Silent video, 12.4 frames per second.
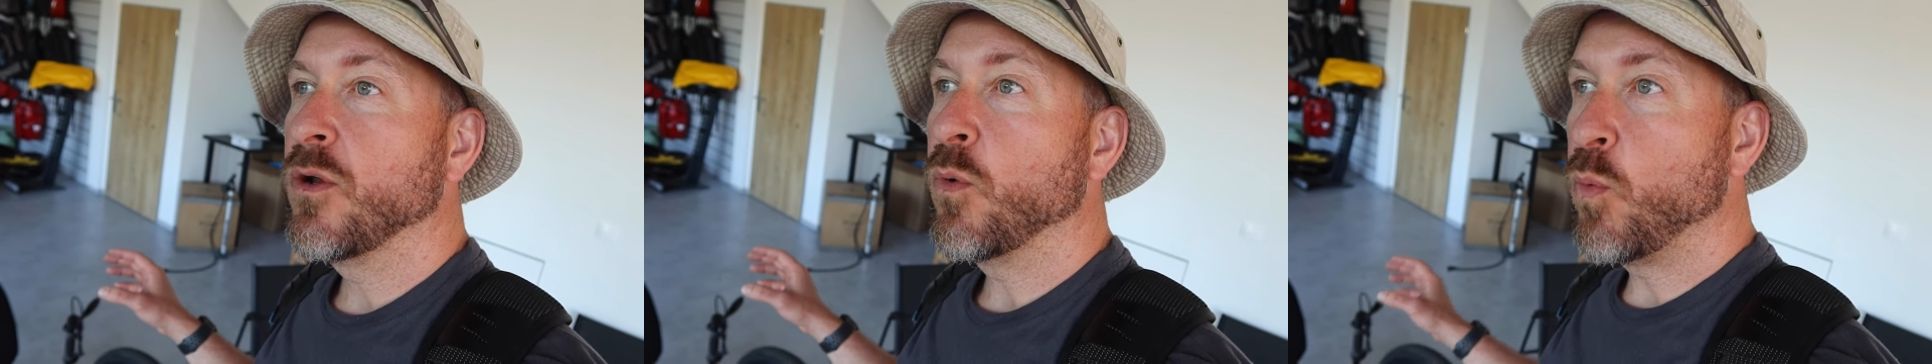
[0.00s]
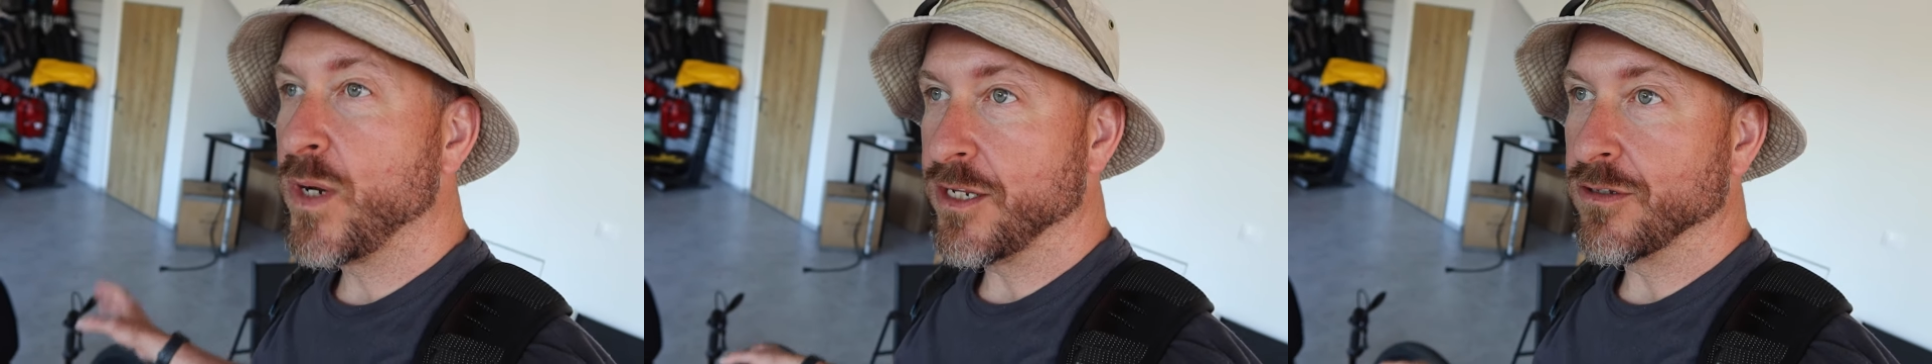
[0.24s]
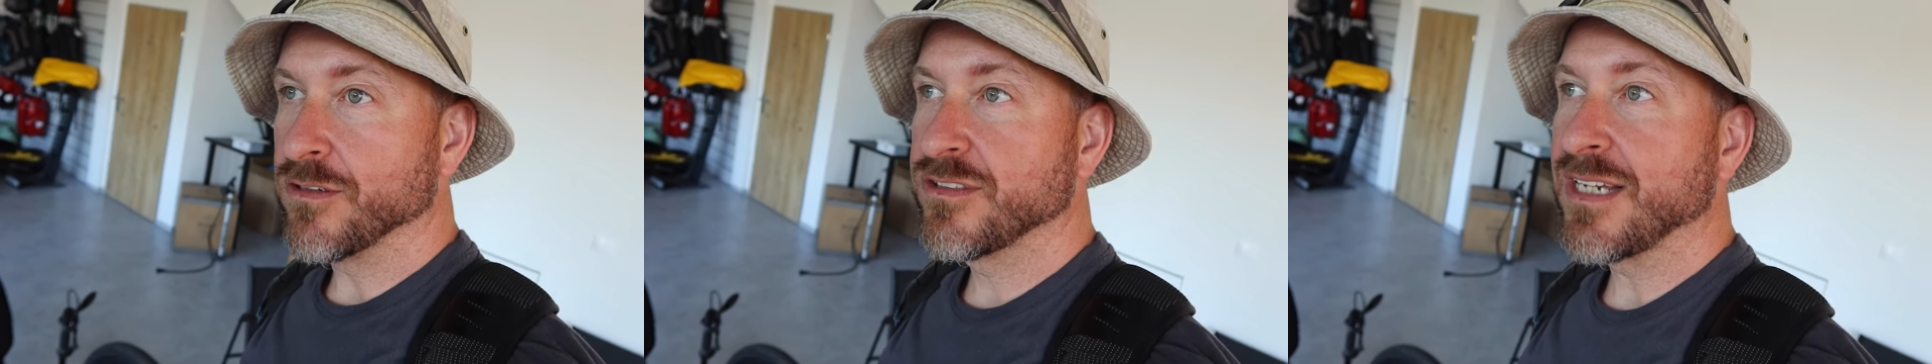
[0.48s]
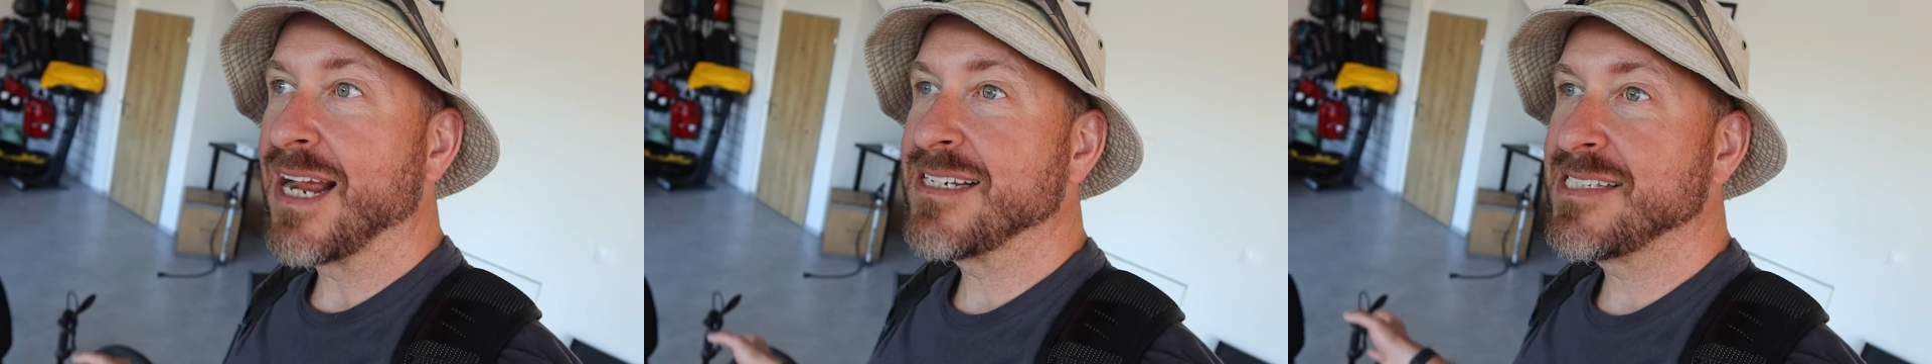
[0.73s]

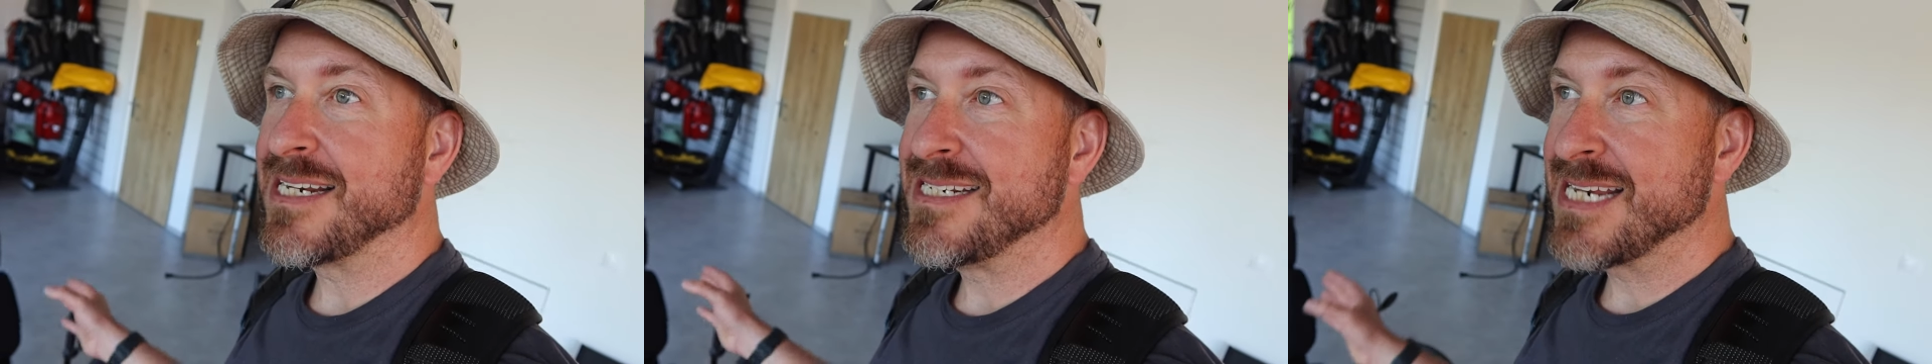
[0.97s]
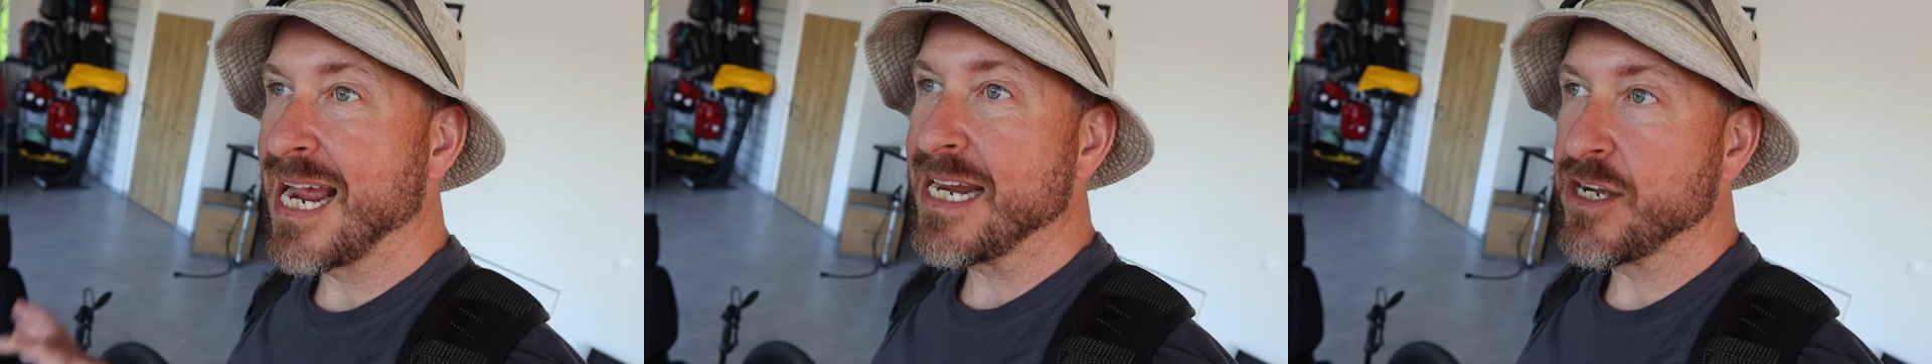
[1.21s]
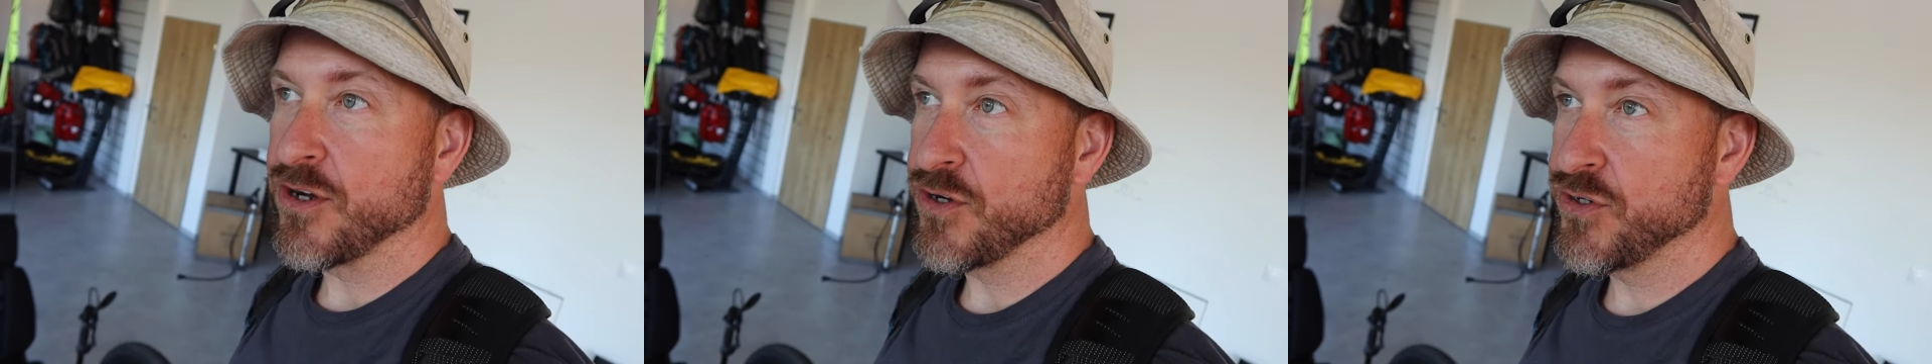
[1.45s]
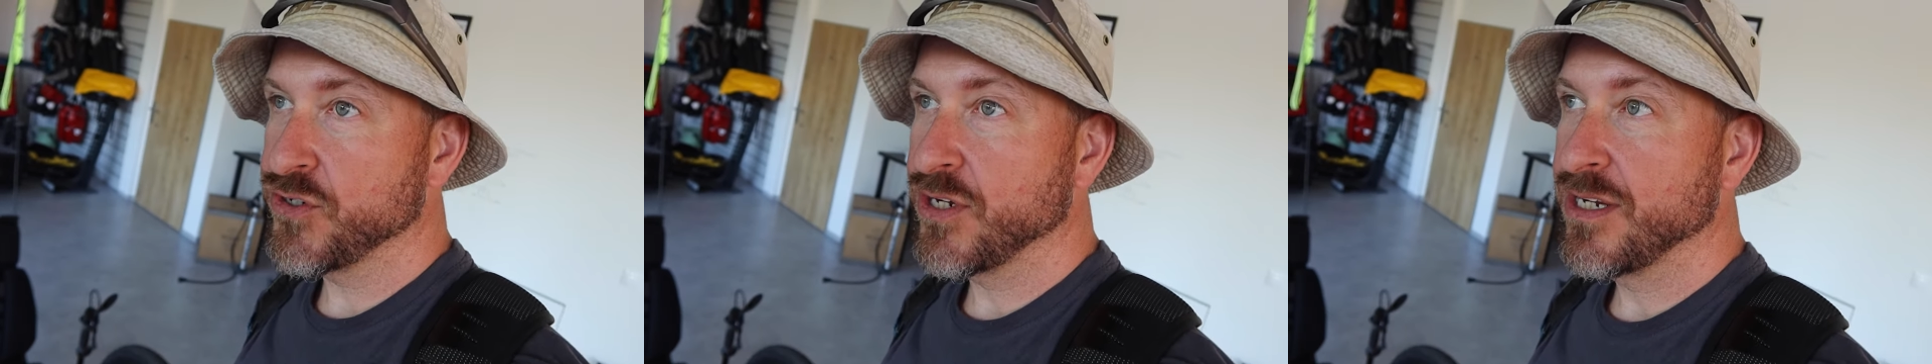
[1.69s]
wheels, I said
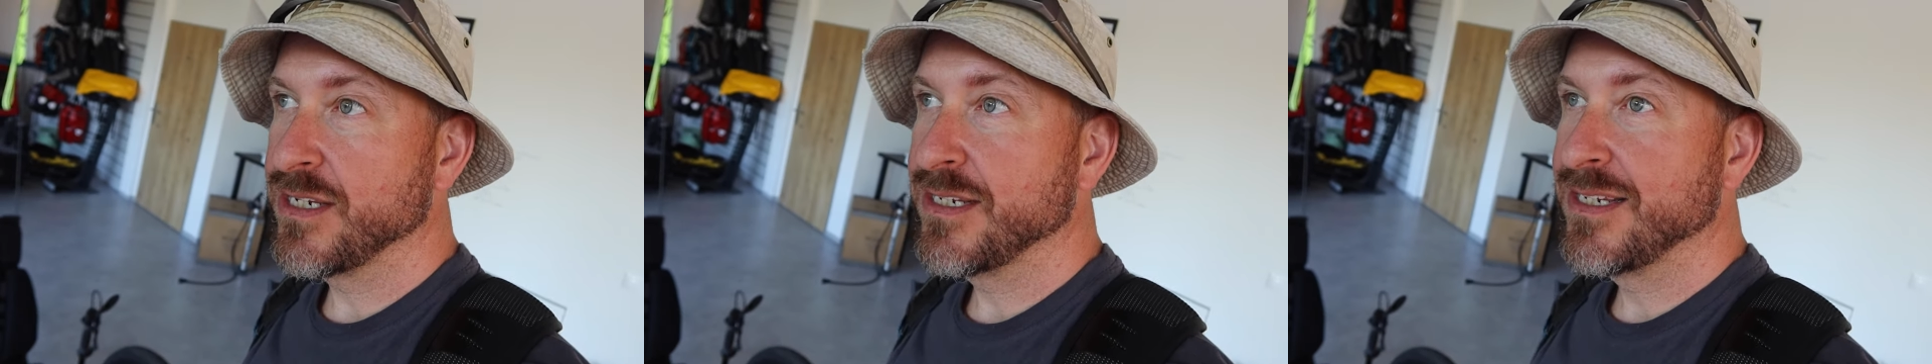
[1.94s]
tires.